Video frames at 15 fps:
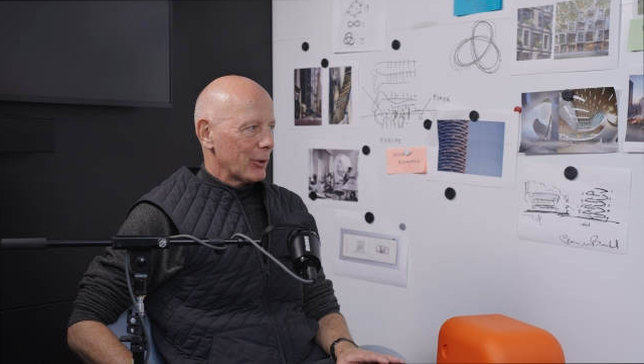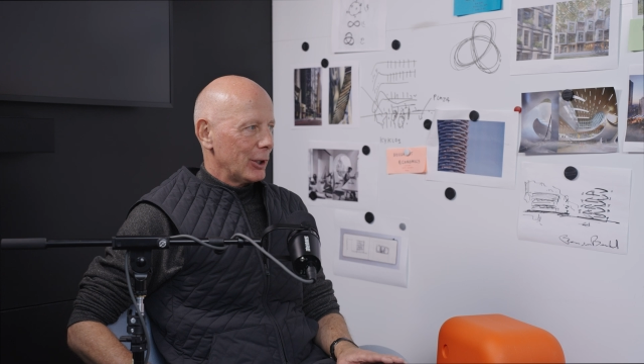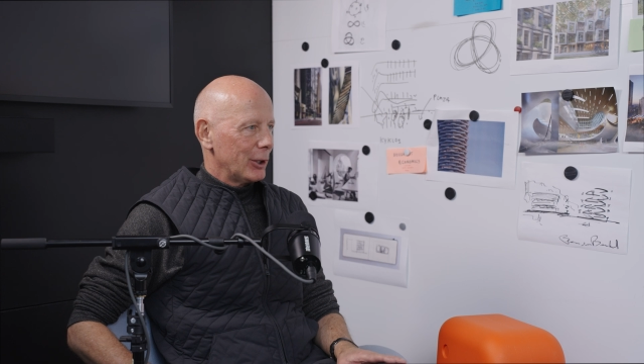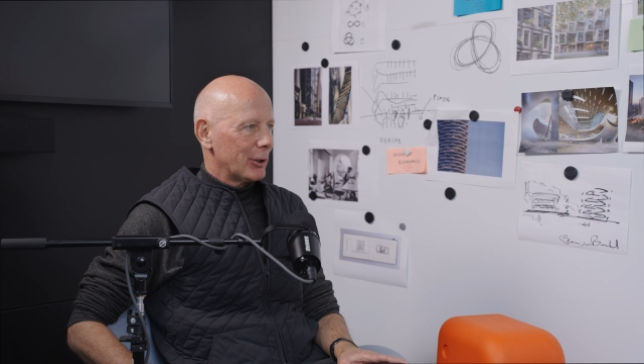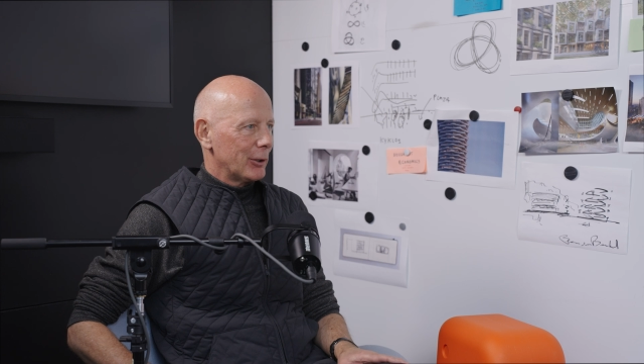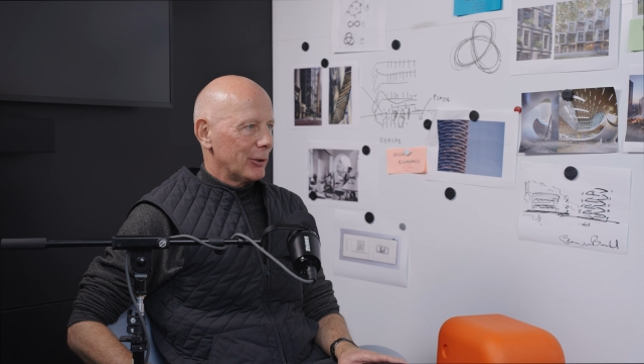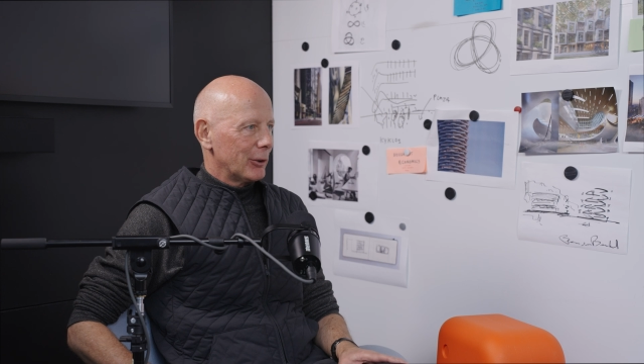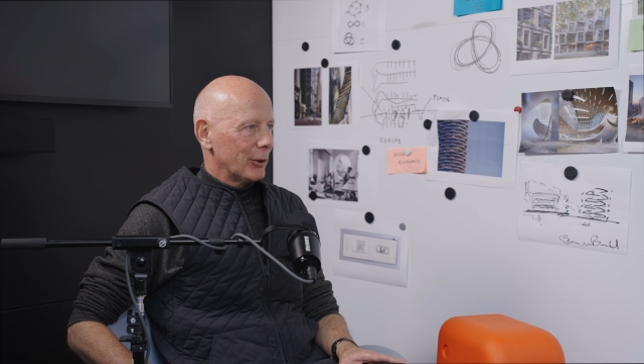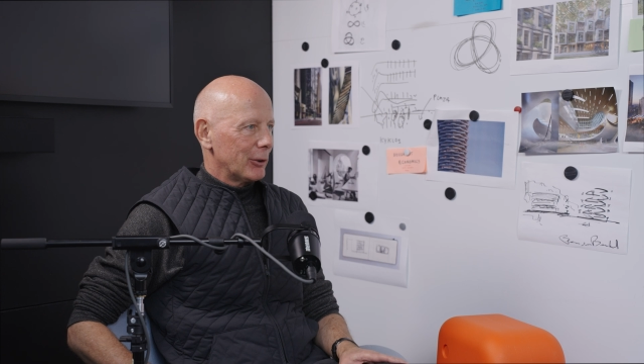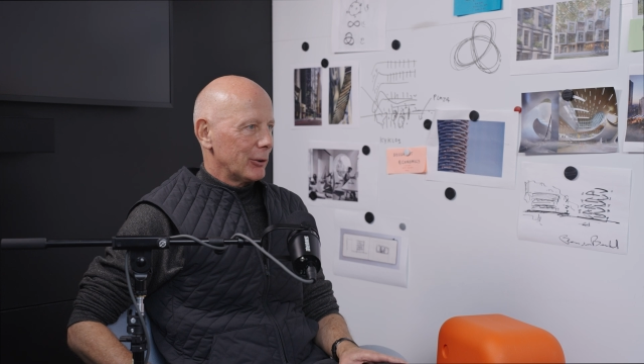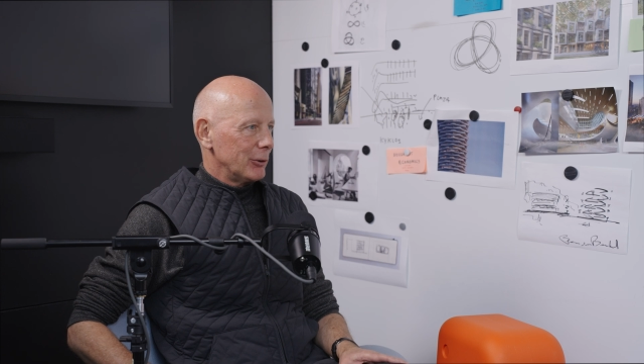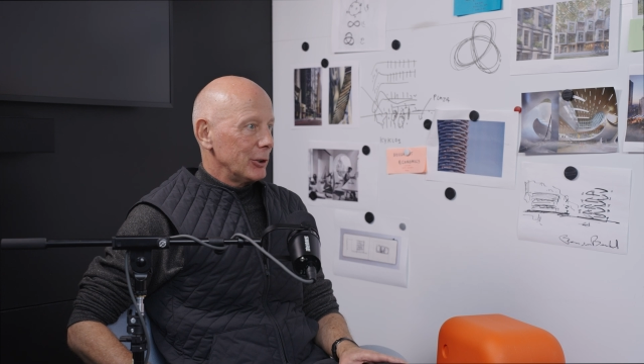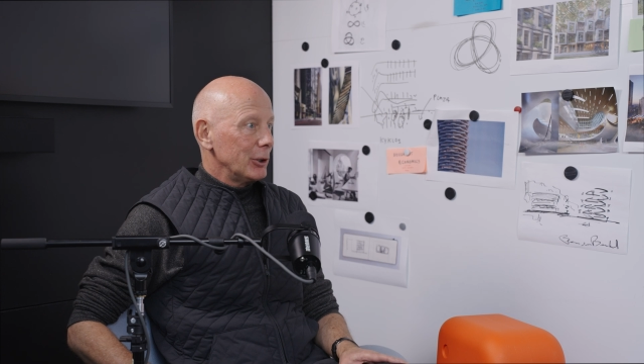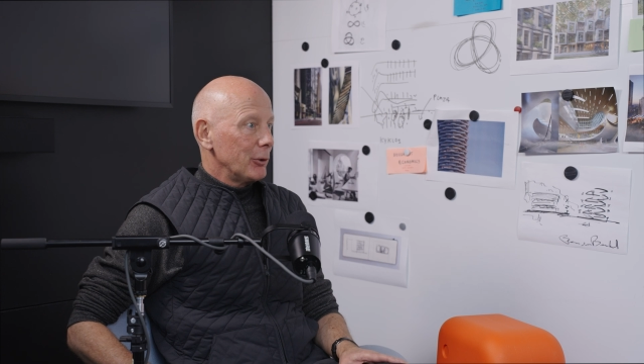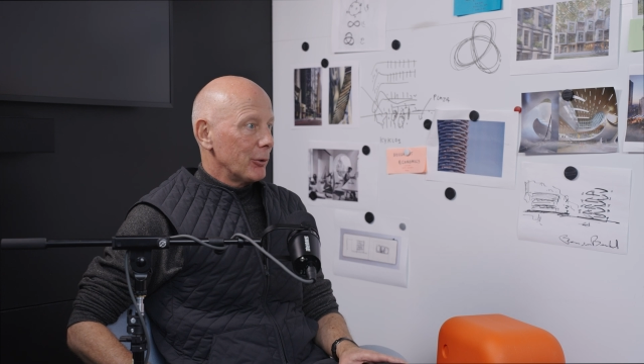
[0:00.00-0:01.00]
in a
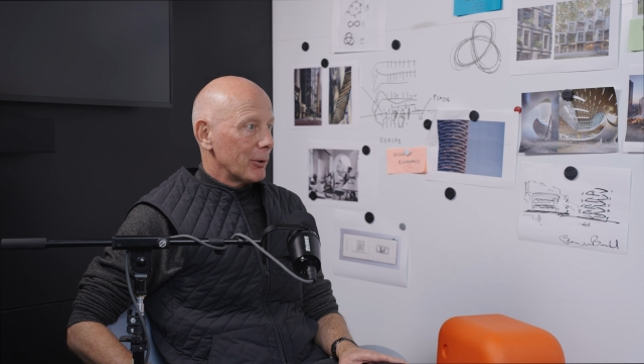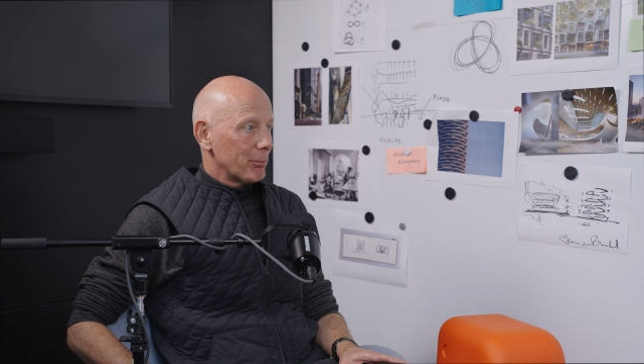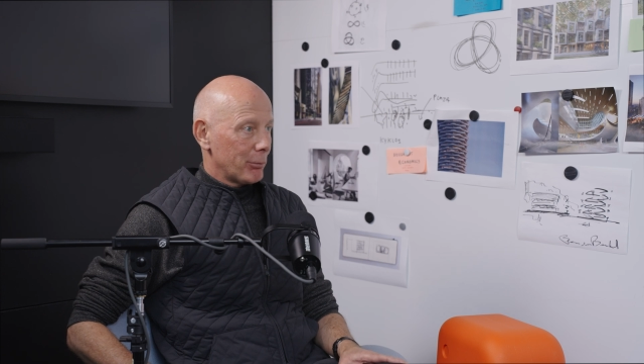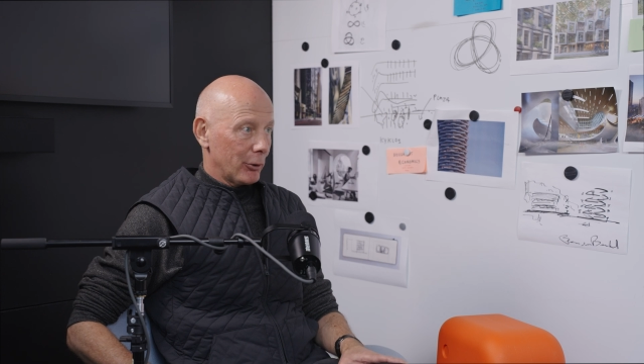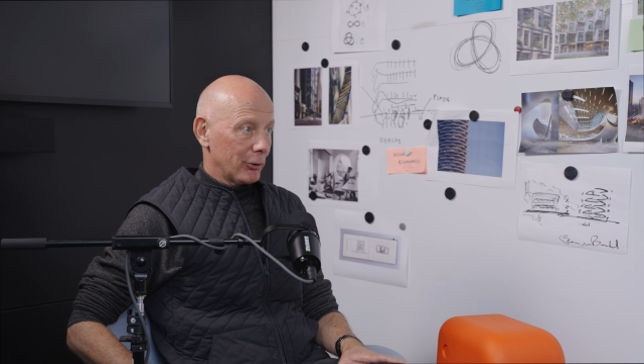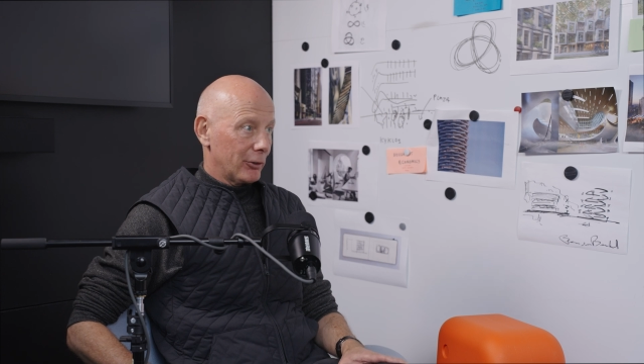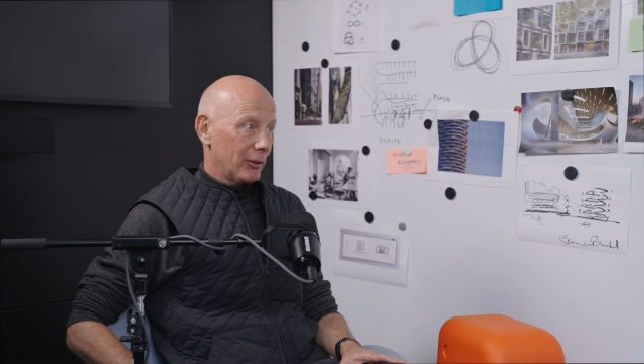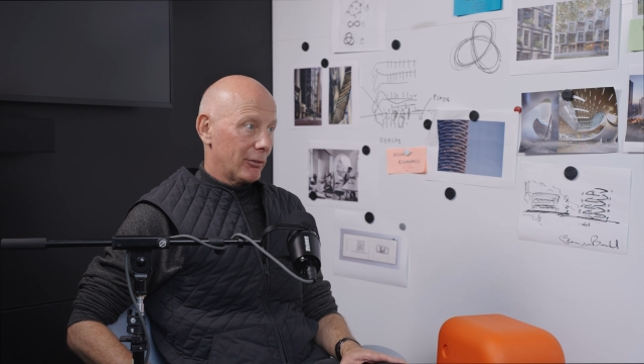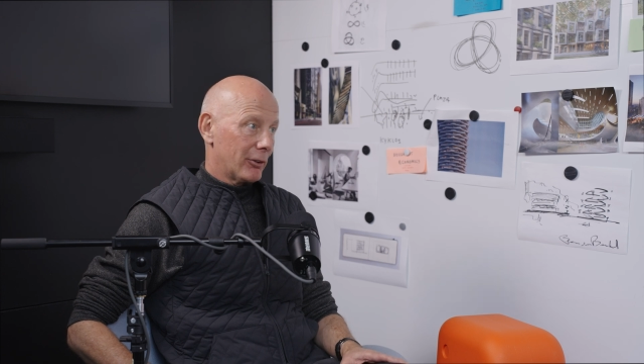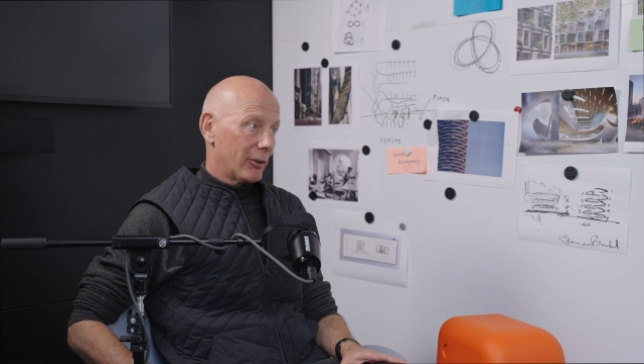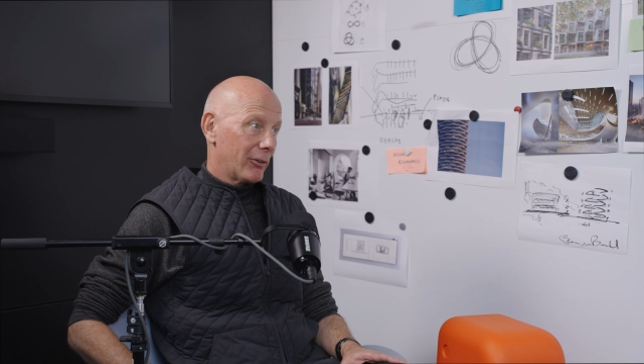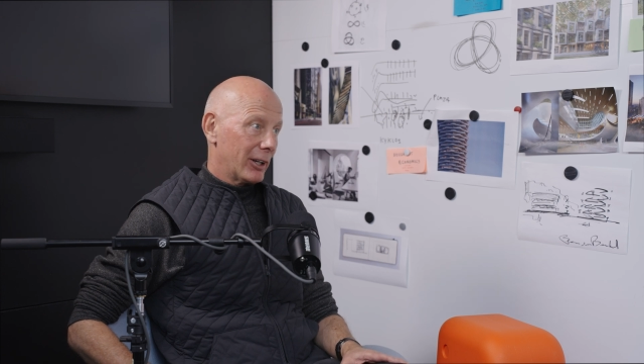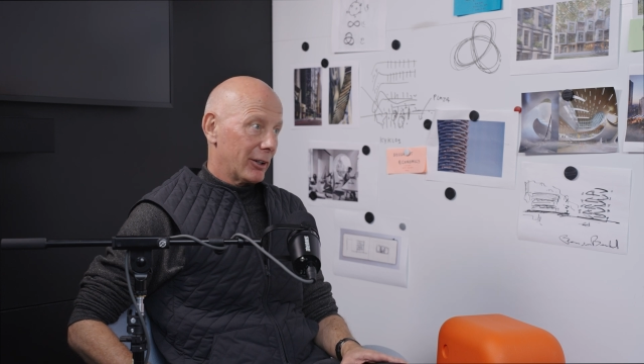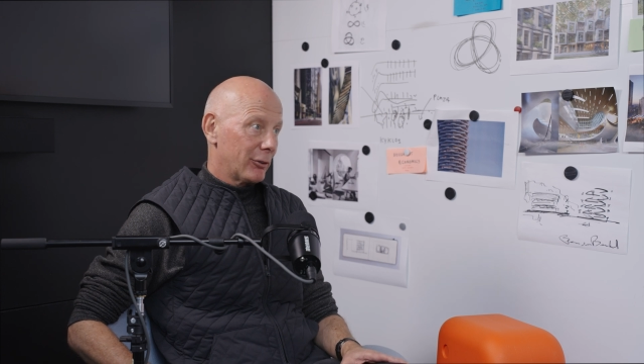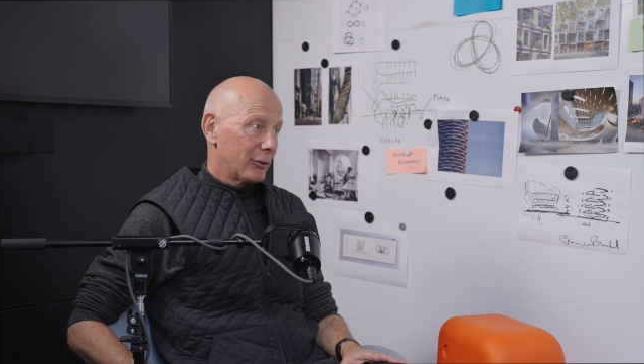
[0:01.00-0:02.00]
new and positive
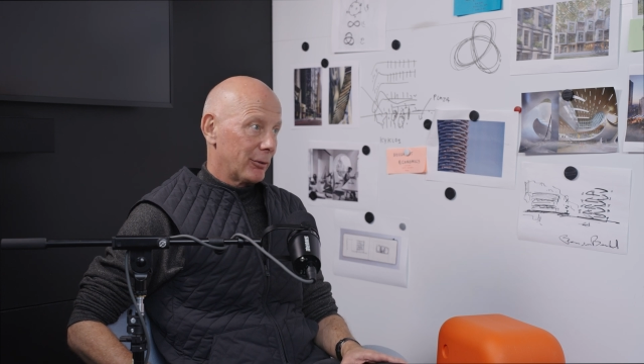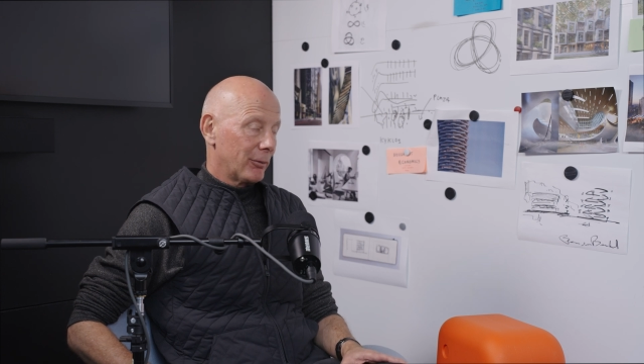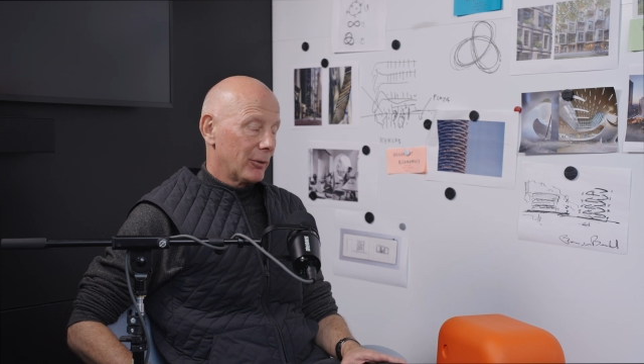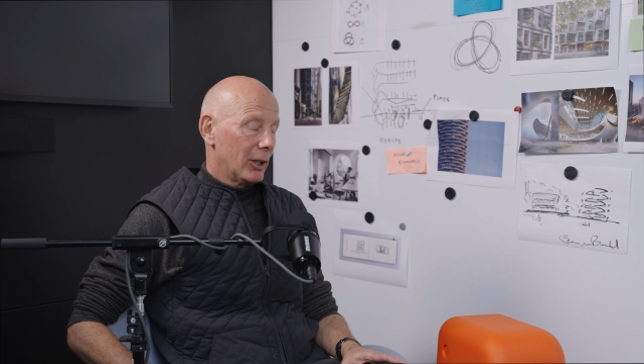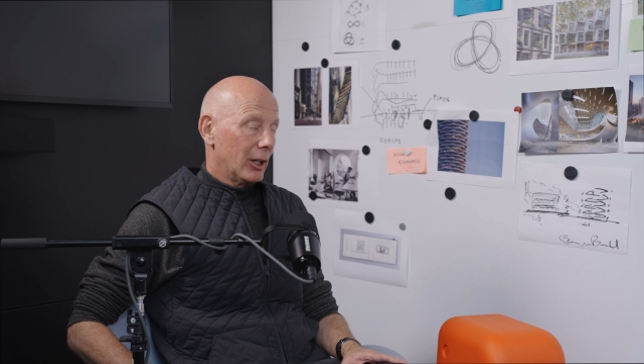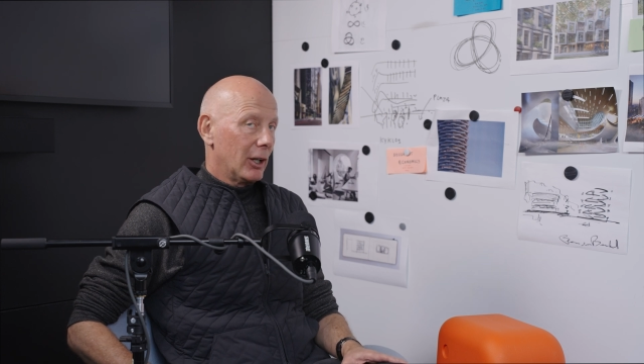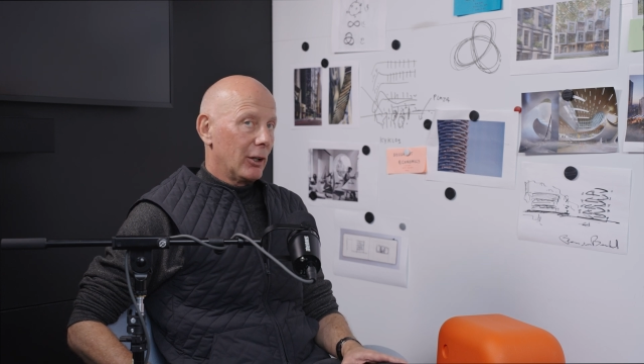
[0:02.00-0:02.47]
direction.